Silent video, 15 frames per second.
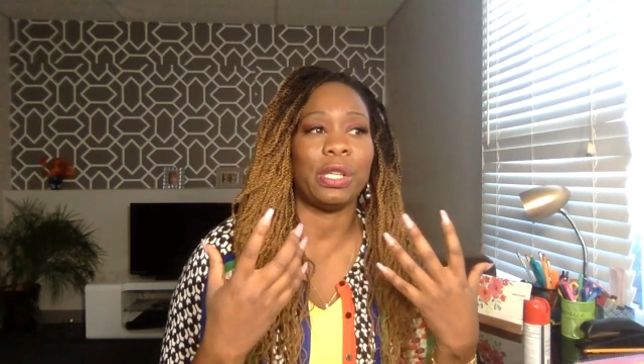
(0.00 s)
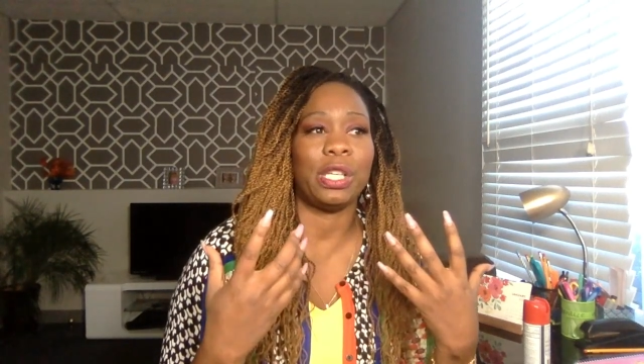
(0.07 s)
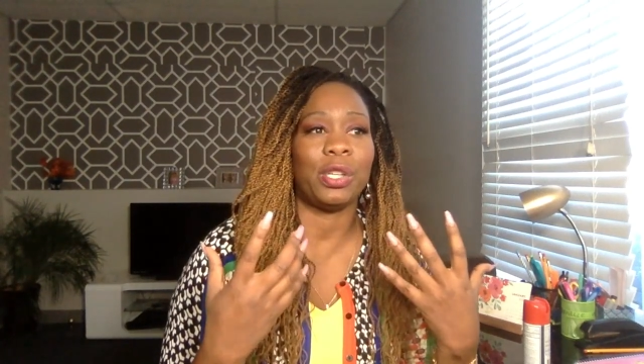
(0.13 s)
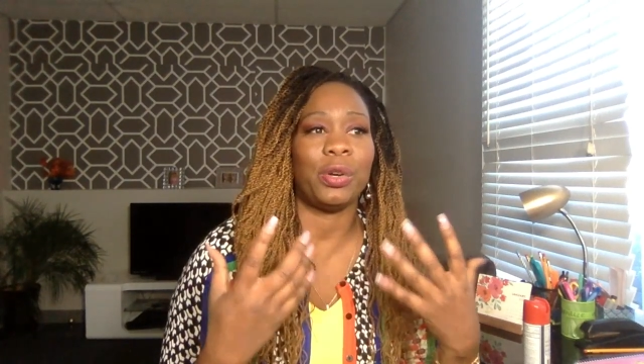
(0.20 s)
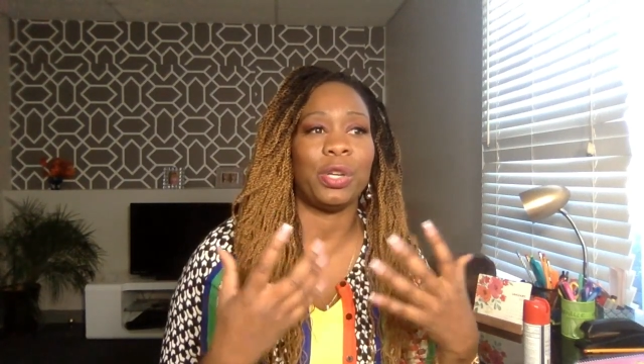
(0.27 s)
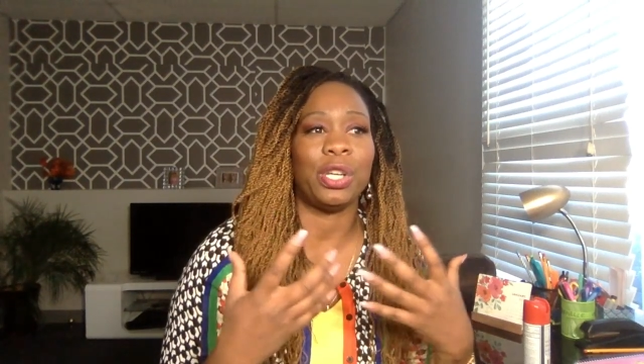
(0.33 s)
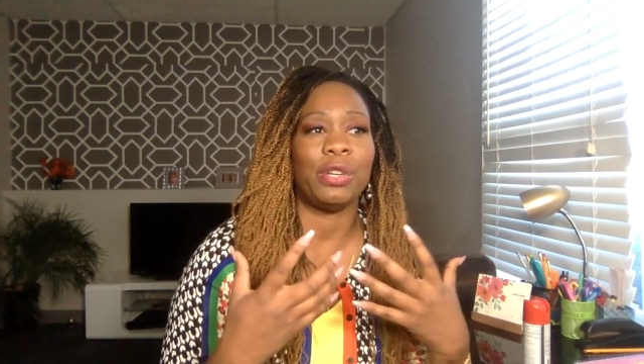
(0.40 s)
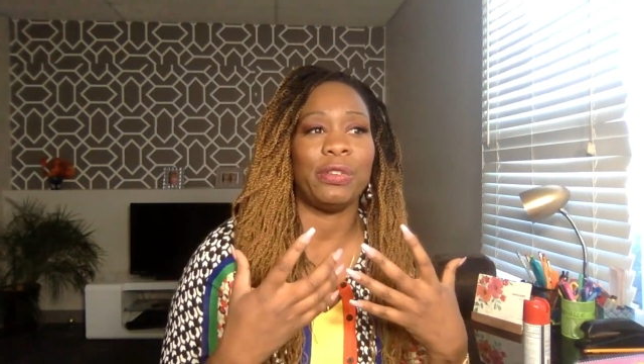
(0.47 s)
you
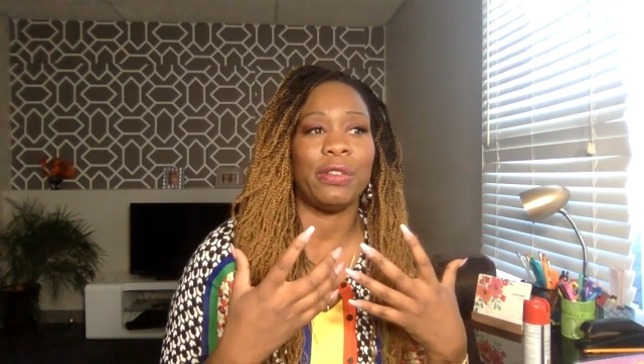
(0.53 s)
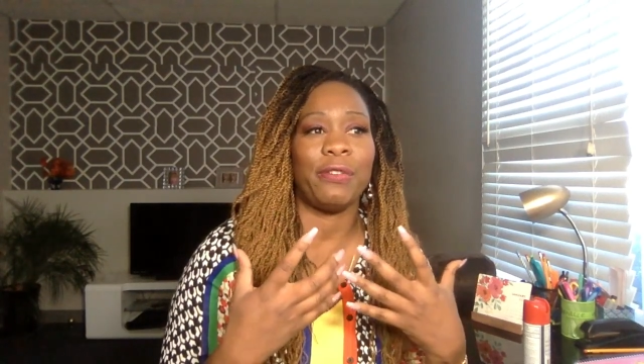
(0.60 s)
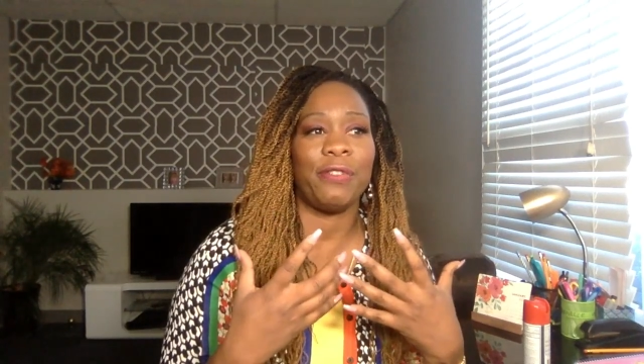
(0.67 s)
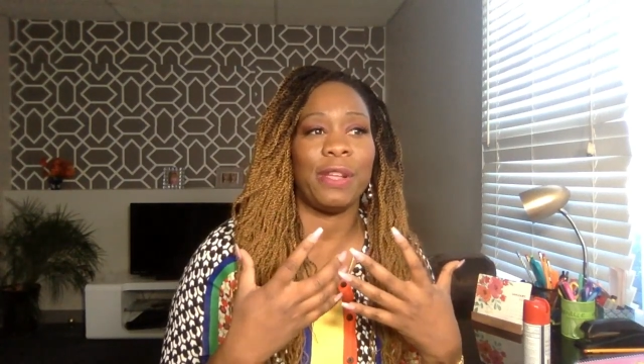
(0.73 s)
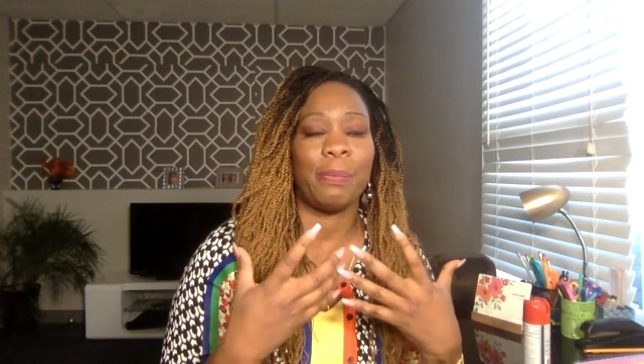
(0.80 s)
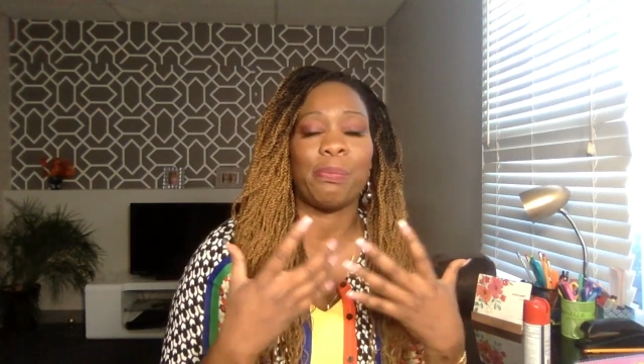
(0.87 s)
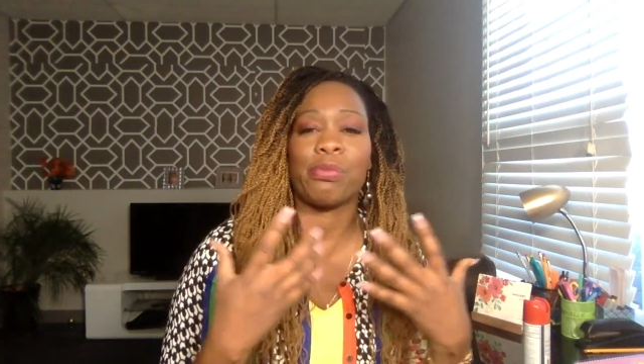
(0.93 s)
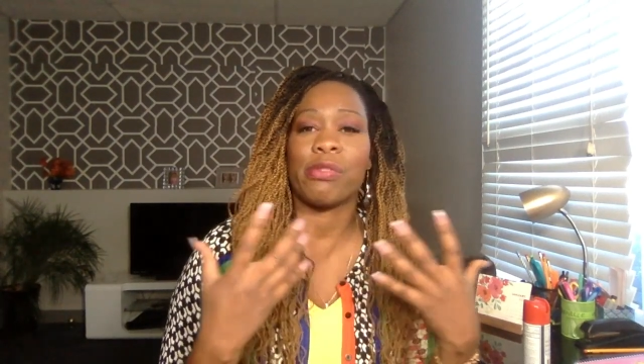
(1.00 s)
know, you, you
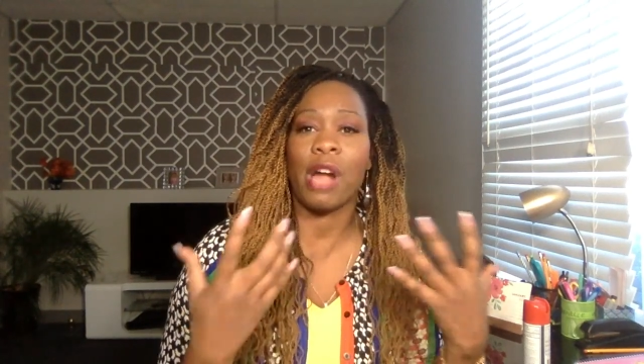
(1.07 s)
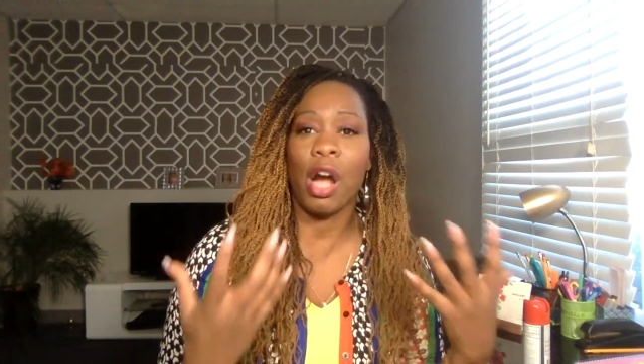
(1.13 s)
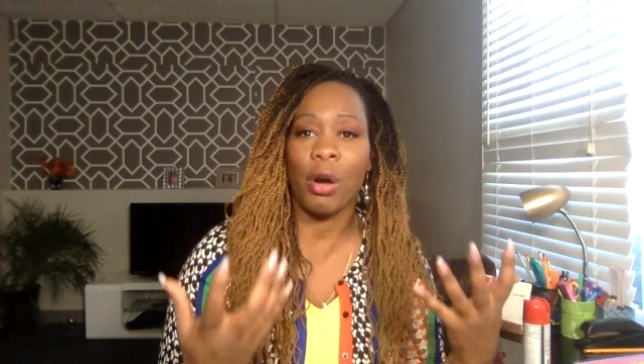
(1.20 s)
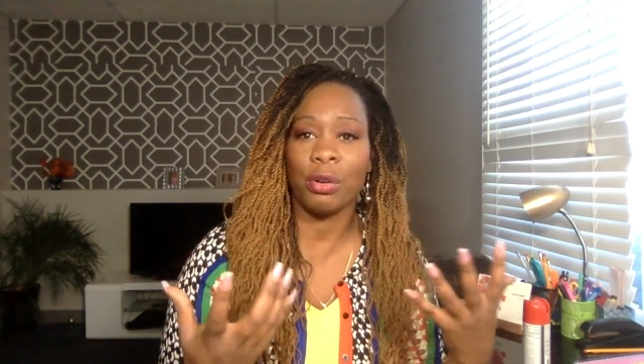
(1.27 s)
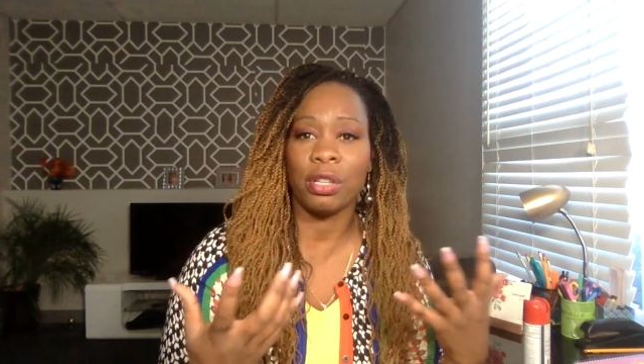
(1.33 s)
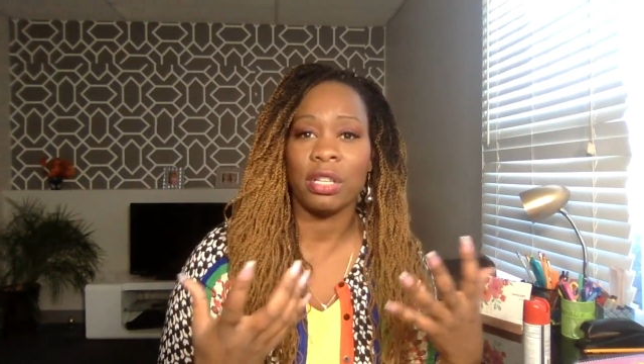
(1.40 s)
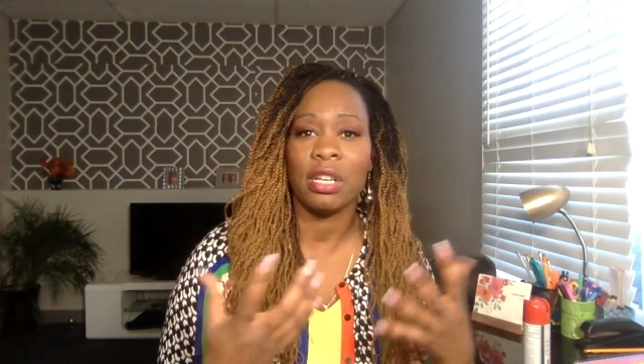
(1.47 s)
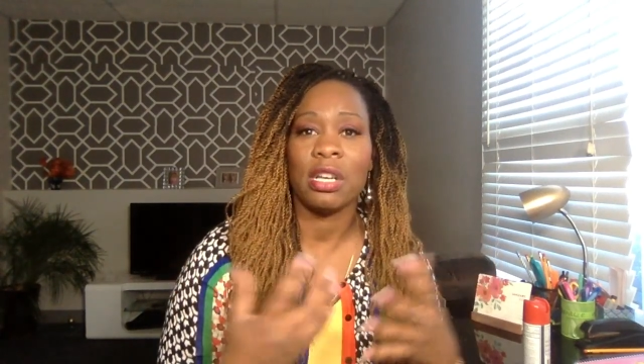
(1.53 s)
feel
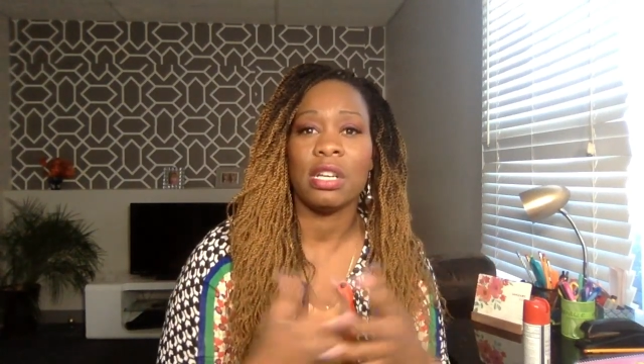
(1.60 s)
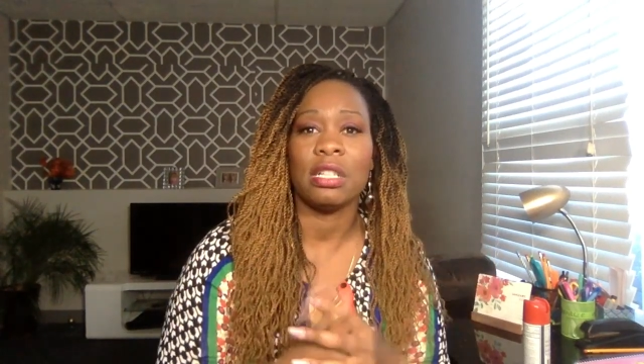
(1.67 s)
proud